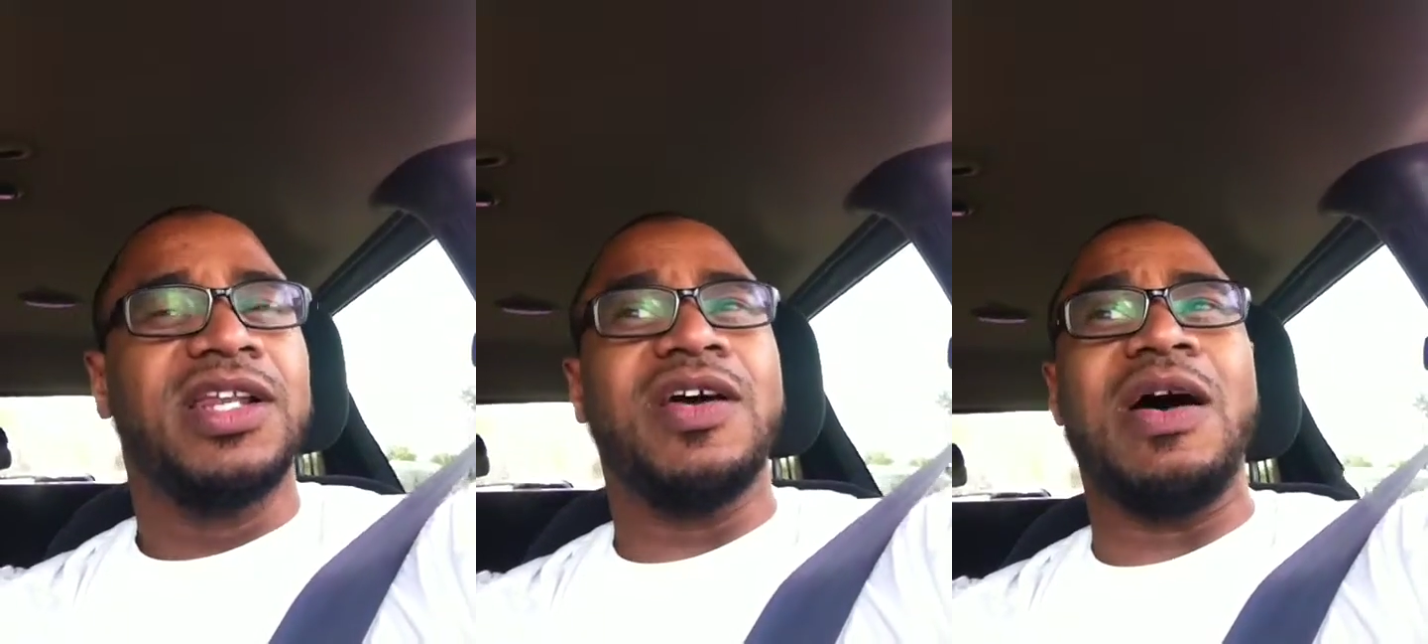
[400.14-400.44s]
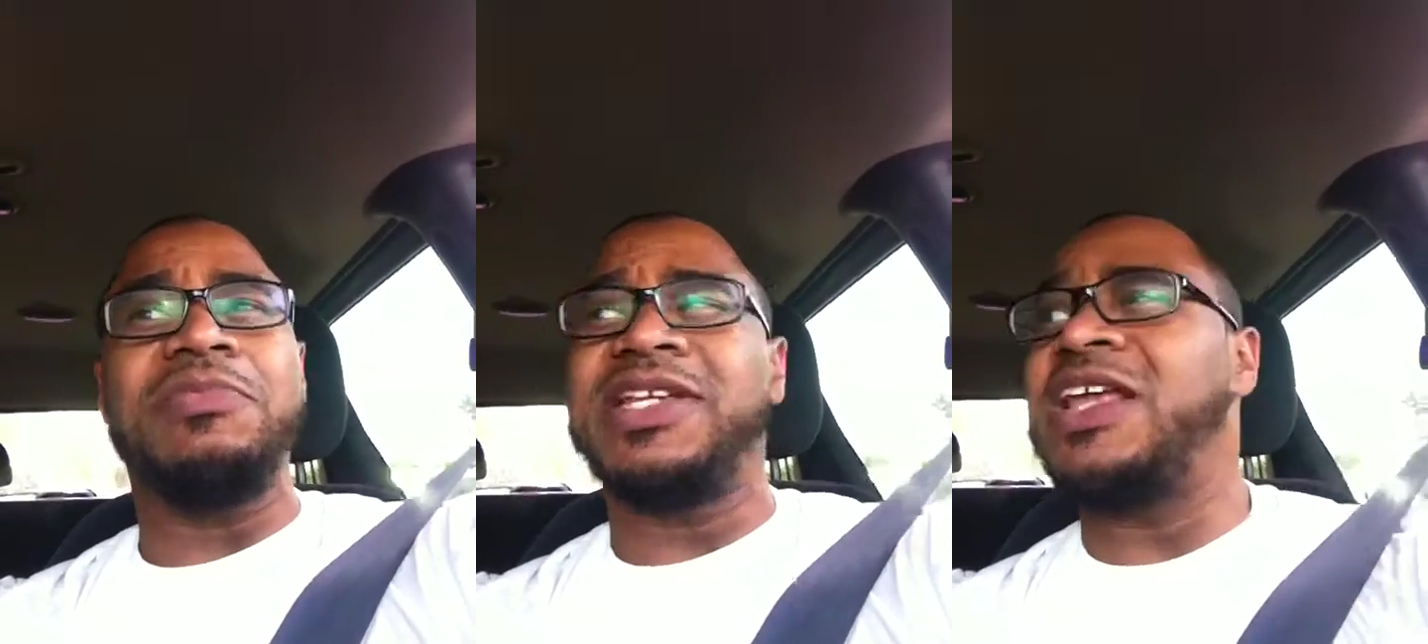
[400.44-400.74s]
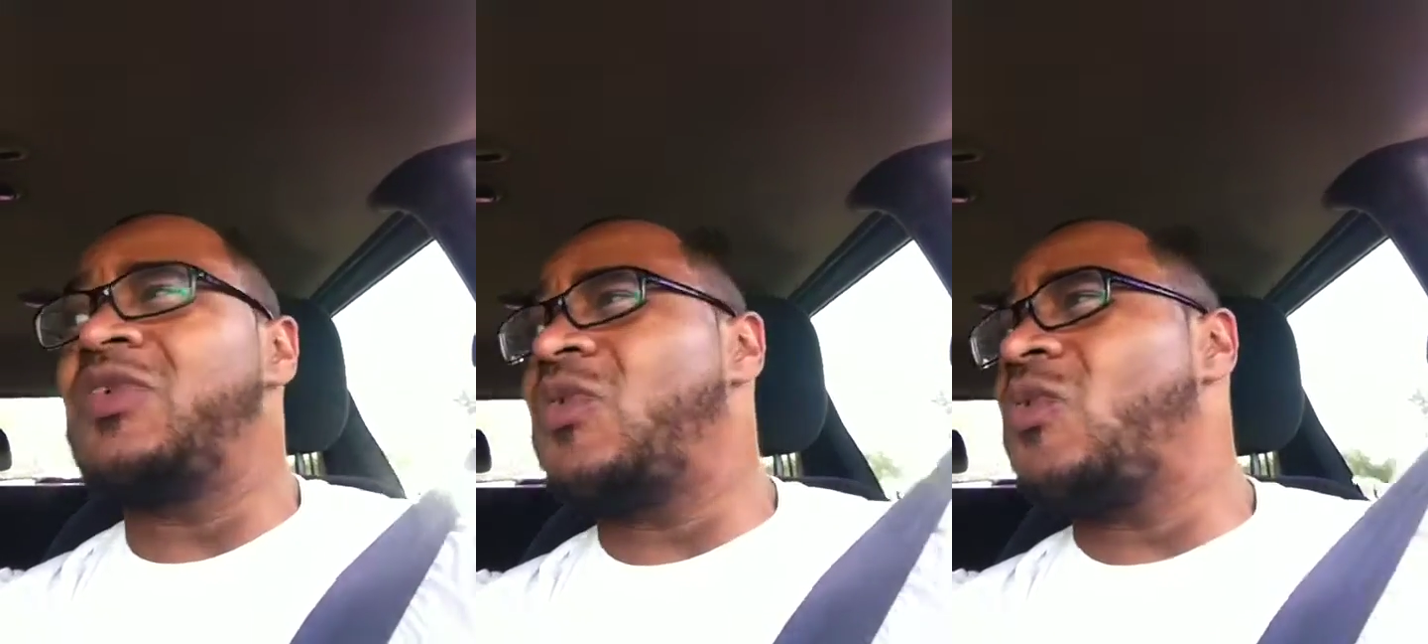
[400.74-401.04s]
Now I'm
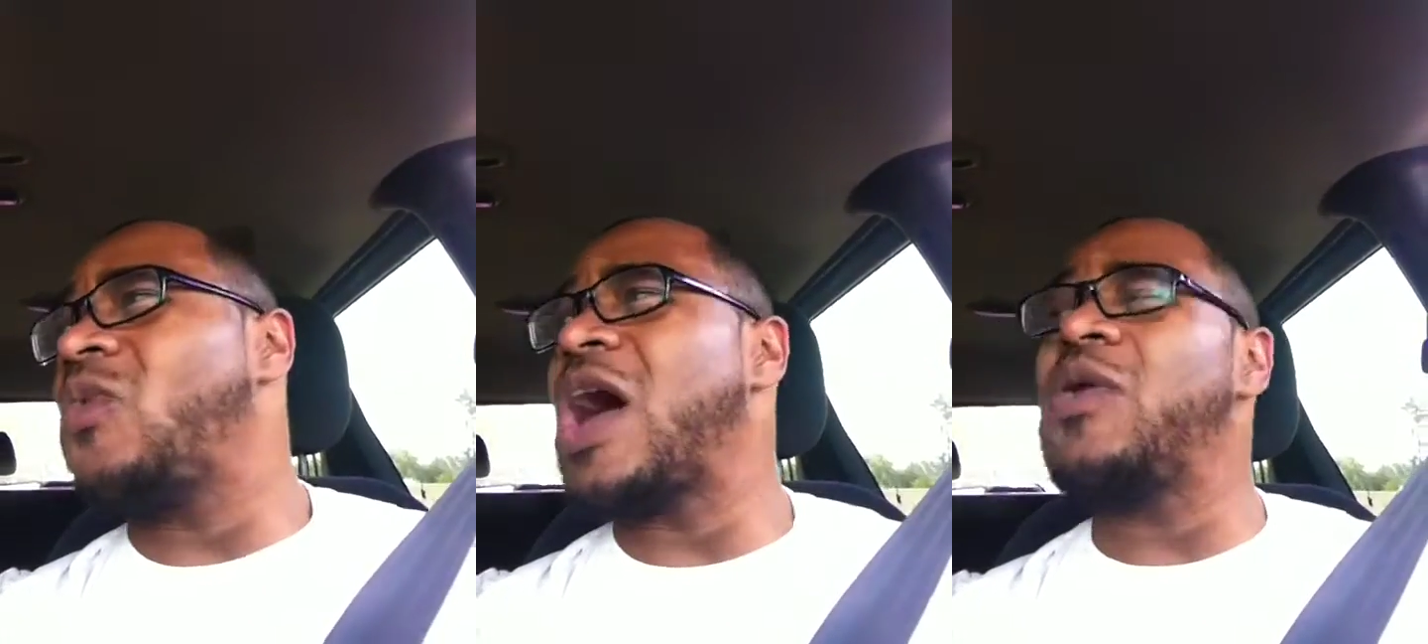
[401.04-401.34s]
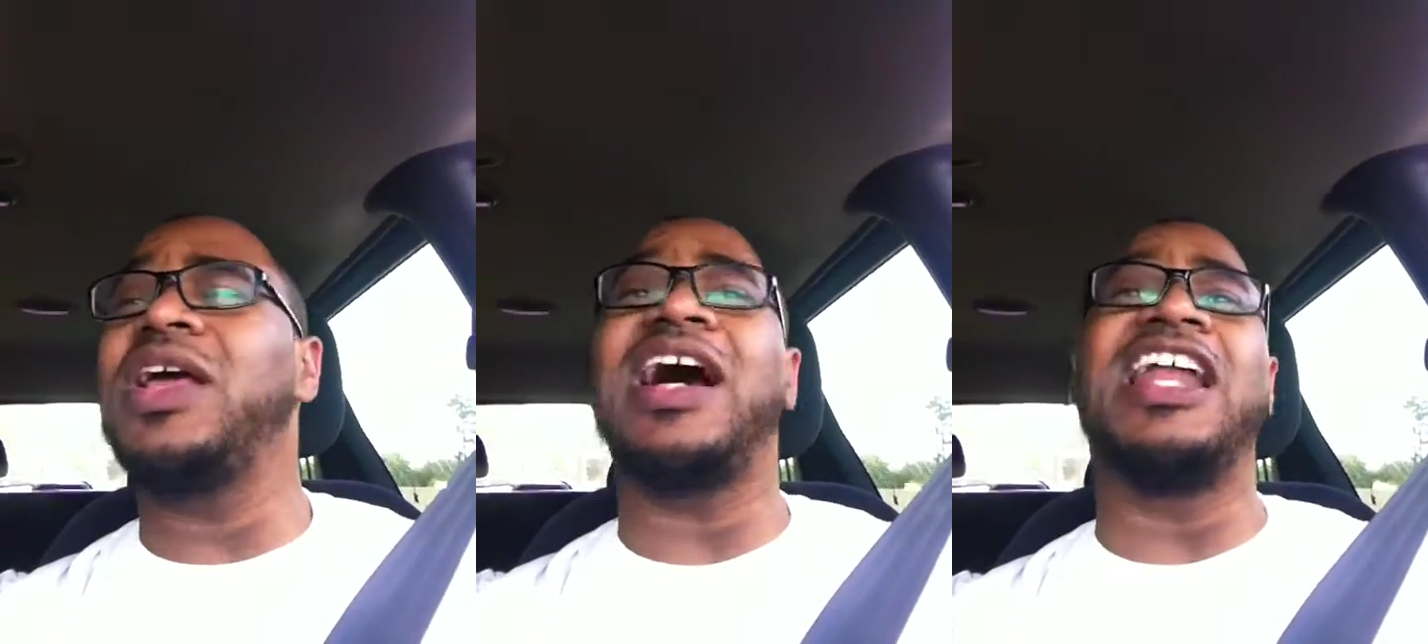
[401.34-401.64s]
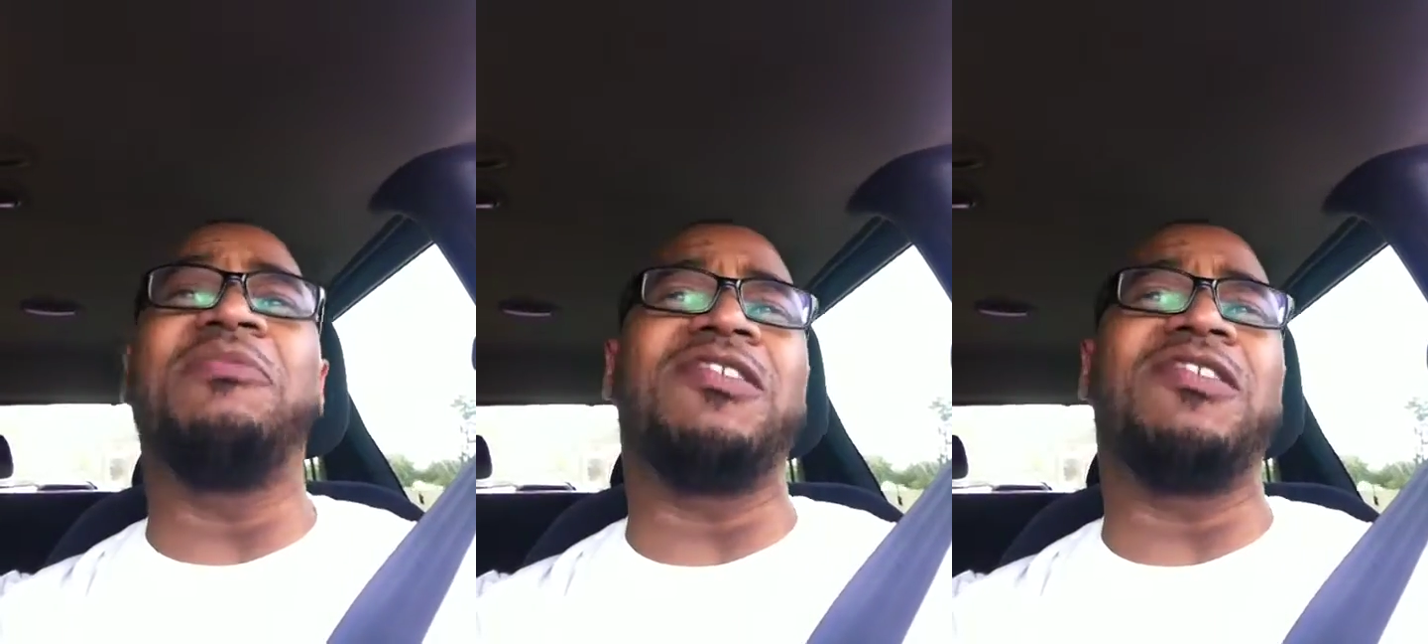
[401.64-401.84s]
saying, why would Conor